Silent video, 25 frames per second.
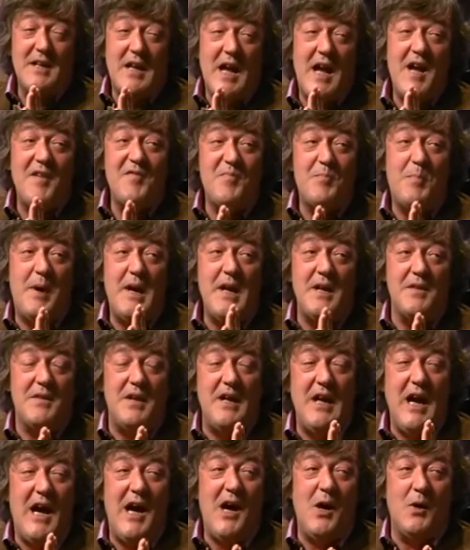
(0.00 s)
I could have back
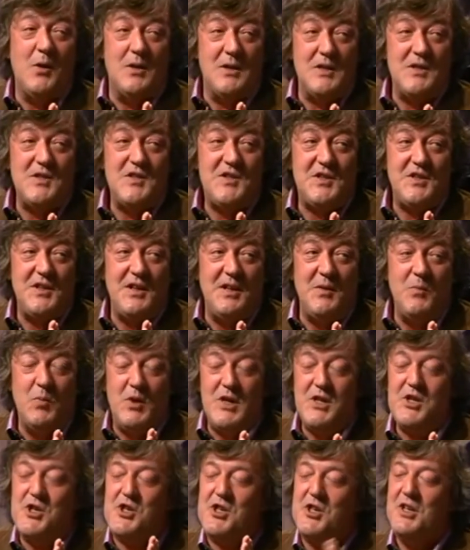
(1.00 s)
the hours in
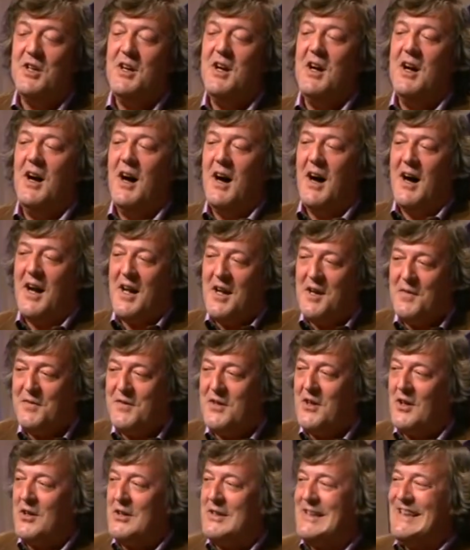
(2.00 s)
which I
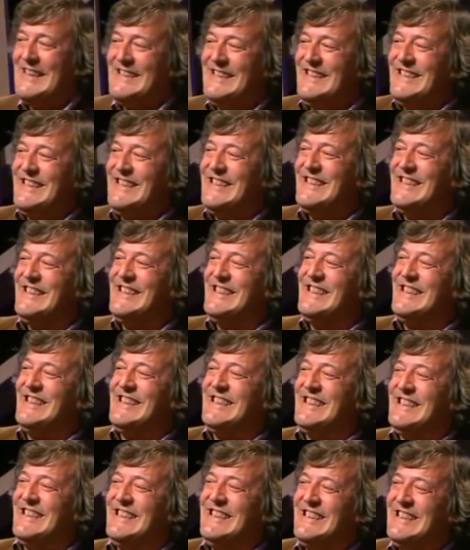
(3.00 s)
have gone,
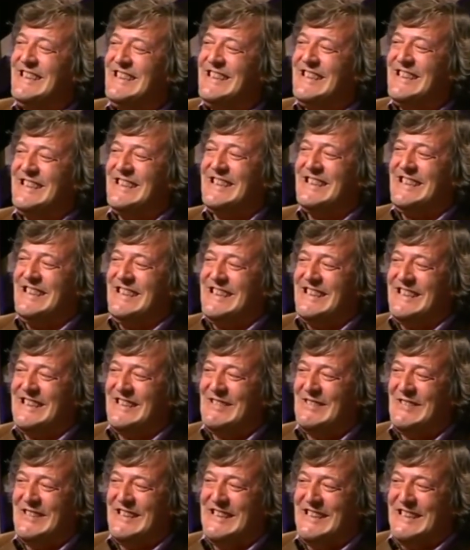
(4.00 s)
oh, get
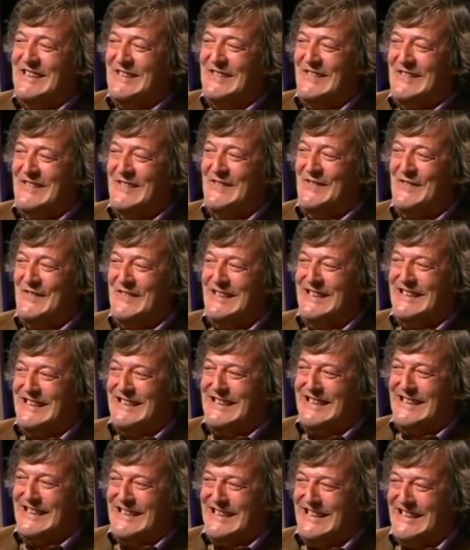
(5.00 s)
on with it, for
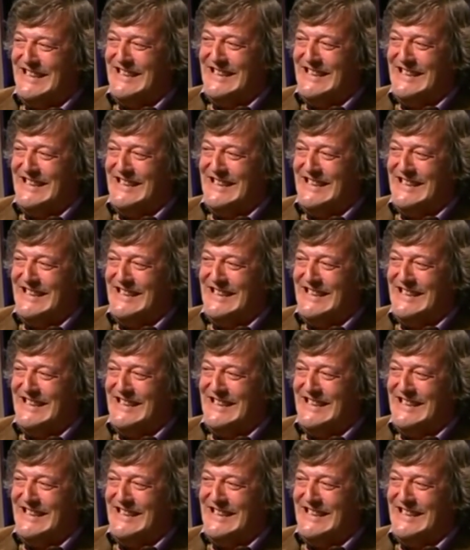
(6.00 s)
f***ing